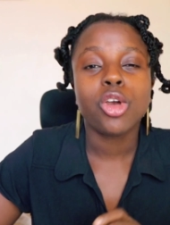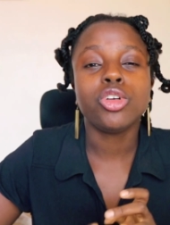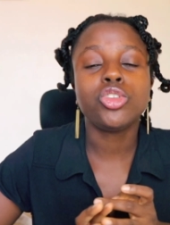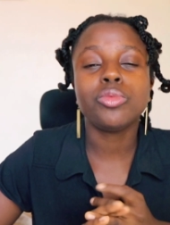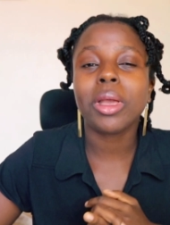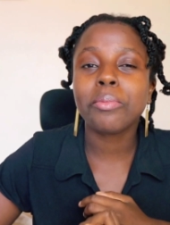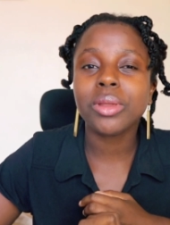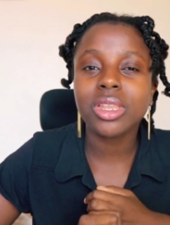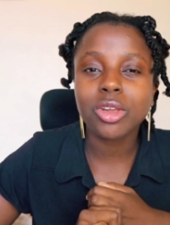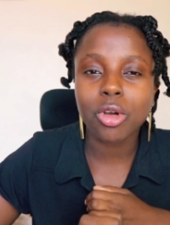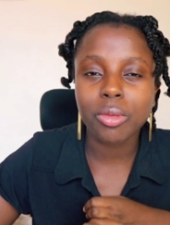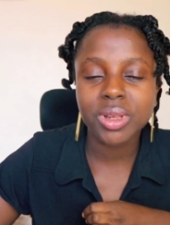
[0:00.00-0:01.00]
go to my
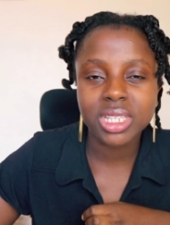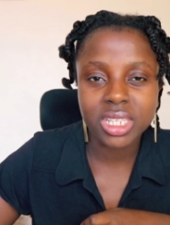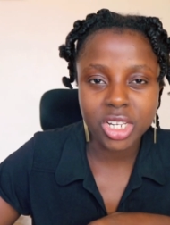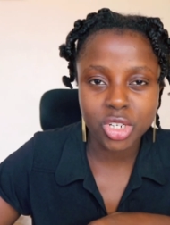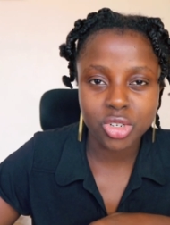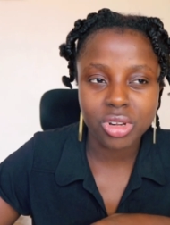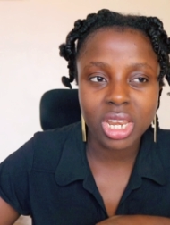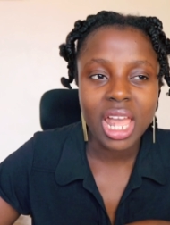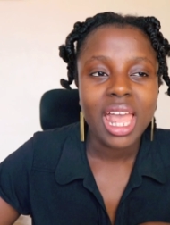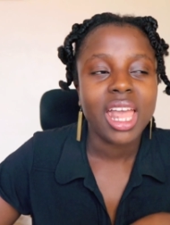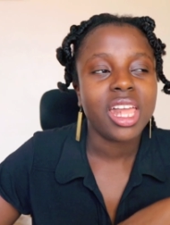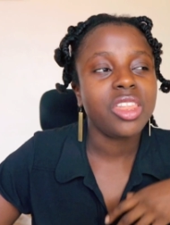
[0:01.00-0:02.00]
pinned comment section
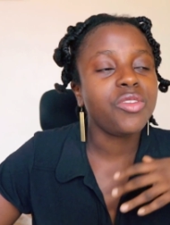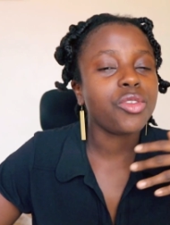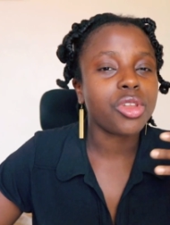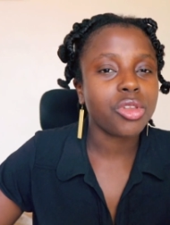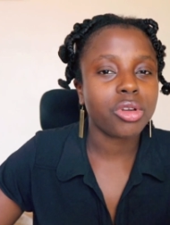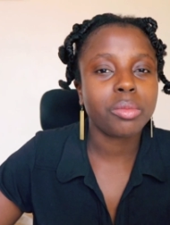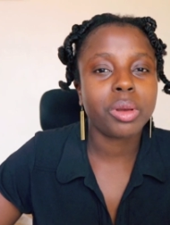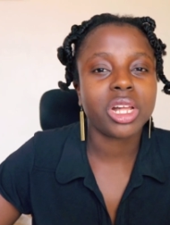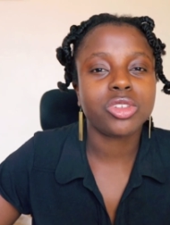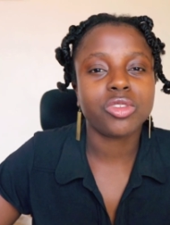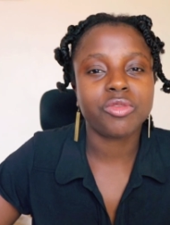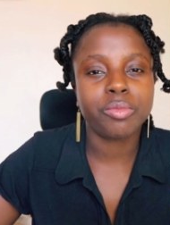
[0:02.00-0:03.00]
and if you're not
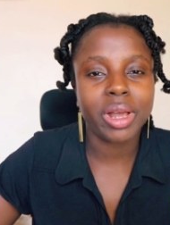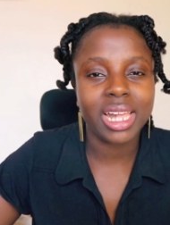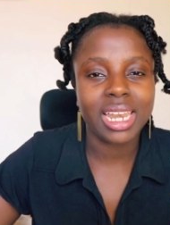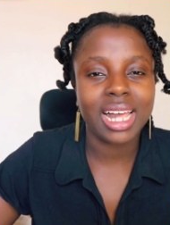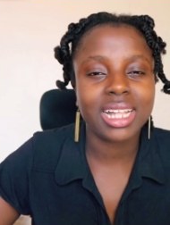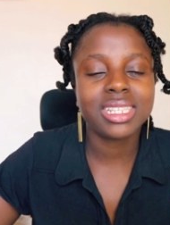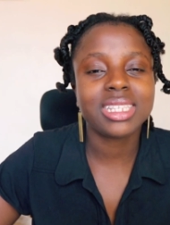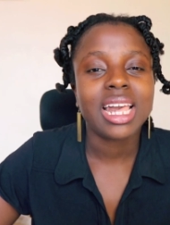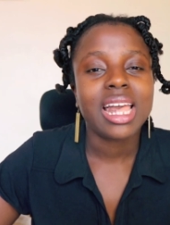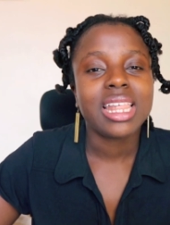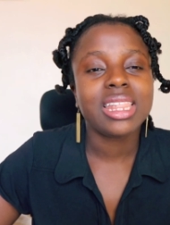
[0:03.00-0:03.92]
part of binance